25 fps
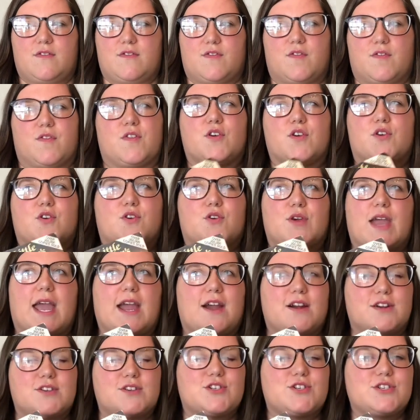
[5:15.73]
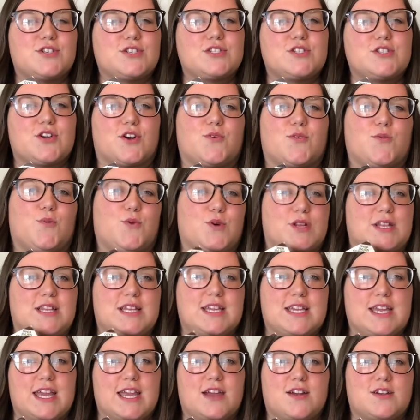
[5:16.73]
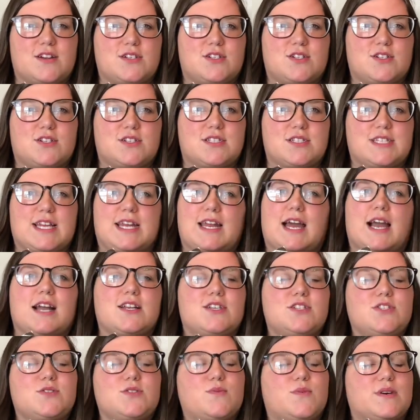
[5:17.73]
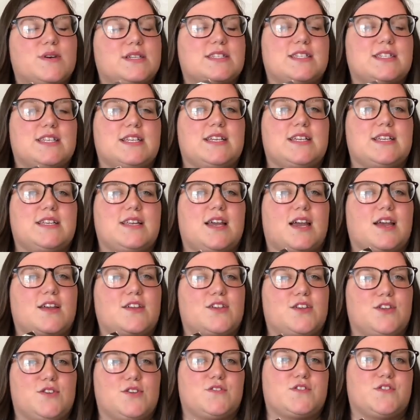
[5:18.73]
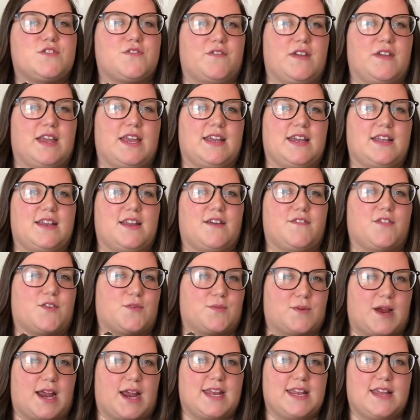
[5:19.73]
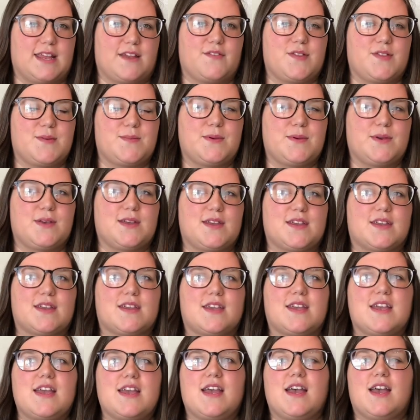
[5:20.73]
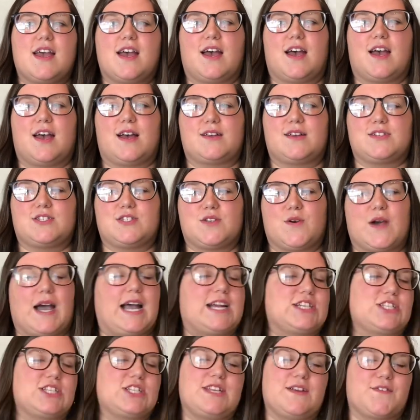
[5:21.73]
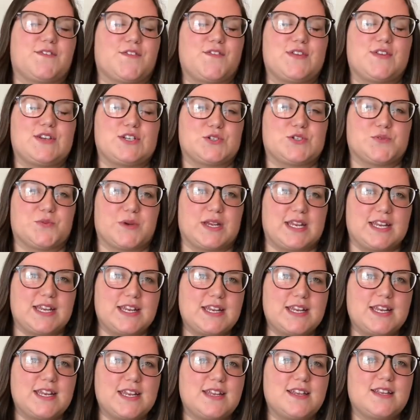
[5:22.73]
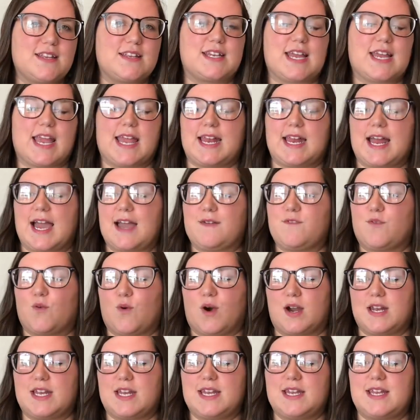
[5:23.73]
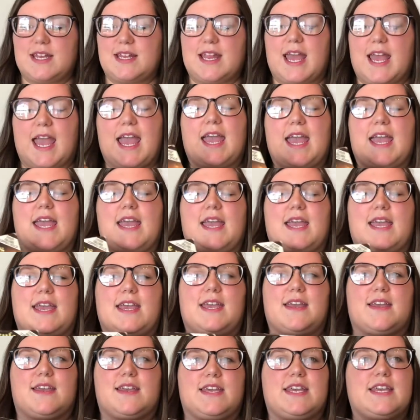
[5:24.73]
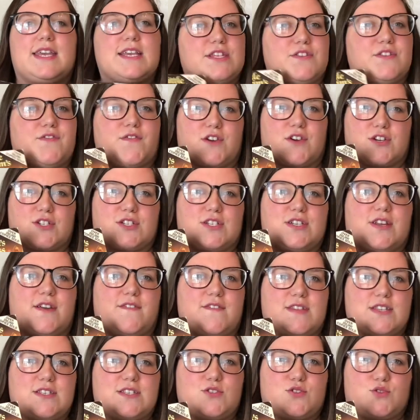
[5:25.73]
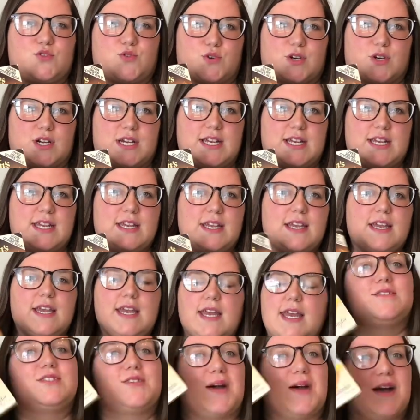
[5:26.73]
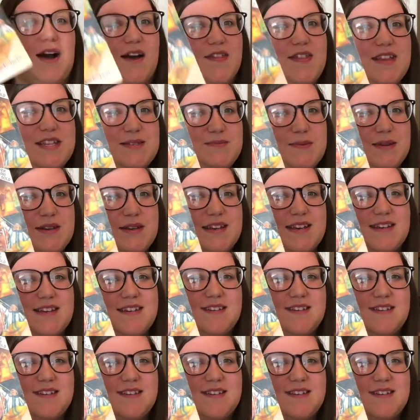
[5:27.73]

the characters are woodland characters, and I just wasn't a huge fan of the writing of the book. So I actually never finished reading it, and I've wanted a kid's version of this story. So I got this book,